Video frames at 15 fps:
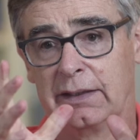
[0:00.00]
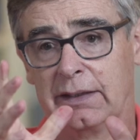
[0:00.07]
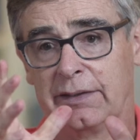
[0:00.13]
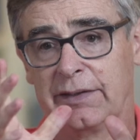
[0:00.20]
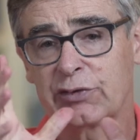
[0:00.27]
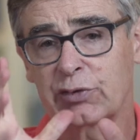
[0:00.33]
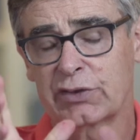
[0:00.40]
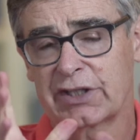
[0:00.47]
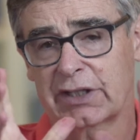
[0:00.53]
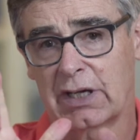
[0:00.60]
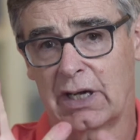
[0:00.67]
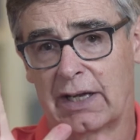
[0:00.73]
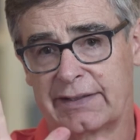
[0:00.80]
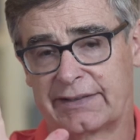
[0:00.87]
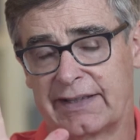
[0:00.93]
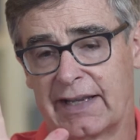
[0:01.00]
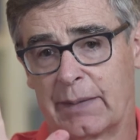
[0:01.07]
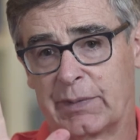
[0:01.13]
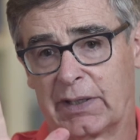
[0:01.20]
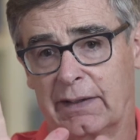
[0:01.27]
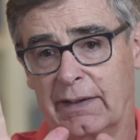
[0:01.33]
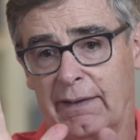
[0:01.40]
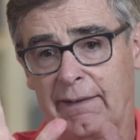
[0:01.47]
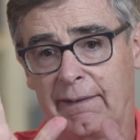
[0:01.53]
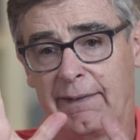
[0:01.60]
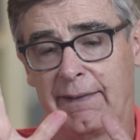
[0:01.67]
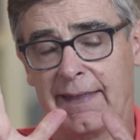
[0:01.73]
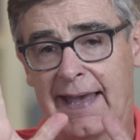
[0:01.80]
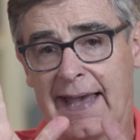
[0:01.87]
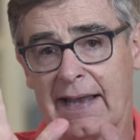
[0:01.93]
This was a concept
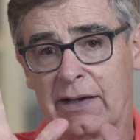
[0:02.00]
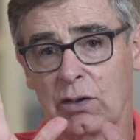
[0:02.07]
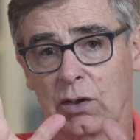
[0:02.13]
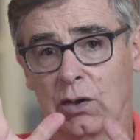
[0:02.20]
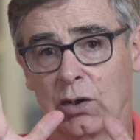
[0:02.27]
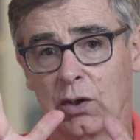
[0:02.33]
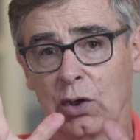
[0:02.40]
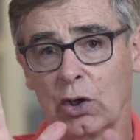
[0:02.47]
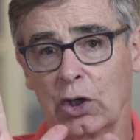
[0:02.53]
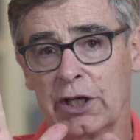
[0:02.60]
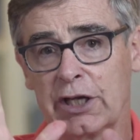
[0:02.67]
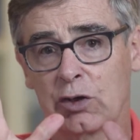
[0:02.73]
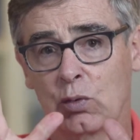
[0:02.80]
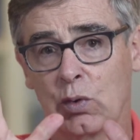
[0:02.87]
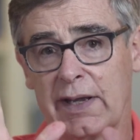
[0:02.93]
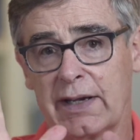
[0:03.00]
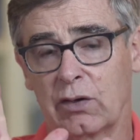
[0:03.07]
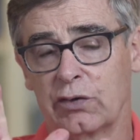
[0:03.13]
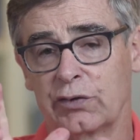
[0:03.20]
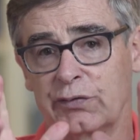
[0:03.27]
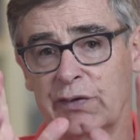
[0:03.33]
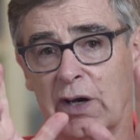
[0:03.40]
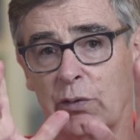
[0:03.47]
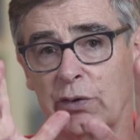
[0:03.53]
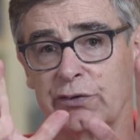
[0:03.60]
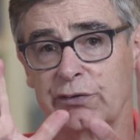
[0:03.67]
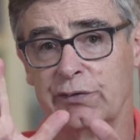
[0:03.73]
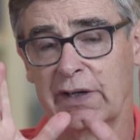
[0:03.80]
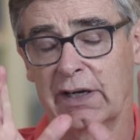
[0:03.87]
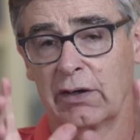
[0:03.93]
that early Quakers felt
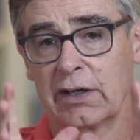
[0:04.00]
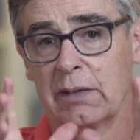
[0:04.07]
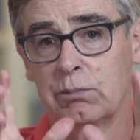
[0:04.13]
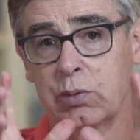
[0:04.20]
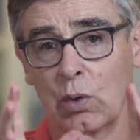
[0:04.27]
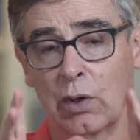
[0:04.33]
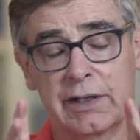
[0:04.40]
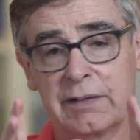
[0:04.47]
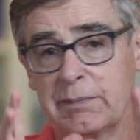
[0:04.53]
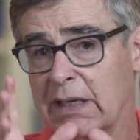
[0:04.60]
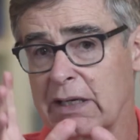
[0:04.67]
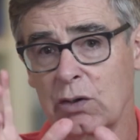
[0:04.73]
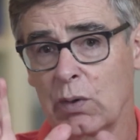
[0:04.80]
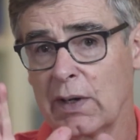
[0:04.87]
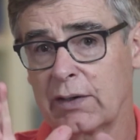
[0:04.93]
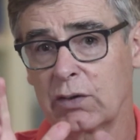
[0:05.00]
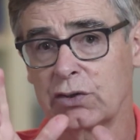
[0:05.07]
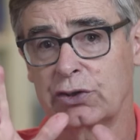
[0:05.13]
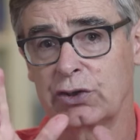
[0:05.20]
was very important, and many Quakers